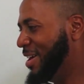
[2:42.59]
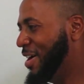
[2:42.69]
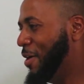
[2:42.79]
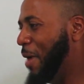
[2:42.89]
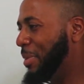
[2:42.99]

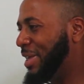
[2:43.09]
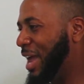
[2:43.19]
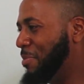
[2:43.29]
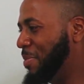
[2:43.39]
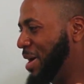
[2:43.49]
Why me can't
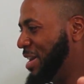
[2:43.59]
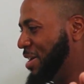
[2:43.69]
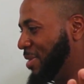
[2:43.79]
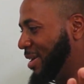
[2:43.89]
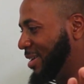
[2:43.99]
my name,
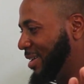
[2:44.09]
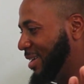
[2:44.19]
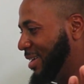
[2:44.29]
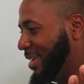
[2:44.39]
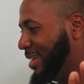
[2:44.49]
man?
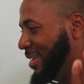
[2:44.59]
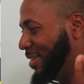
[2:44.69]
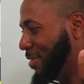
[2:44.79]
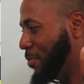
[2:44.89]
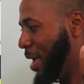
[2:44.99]

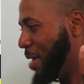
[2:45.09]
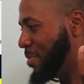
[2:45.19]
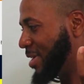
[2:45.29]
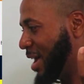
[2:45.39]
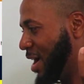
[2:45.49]
Why me
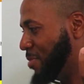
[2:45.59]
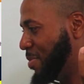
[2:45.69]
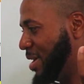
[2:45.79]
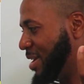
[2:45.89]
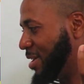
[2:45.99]
can't remember my
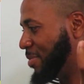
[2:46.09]
name?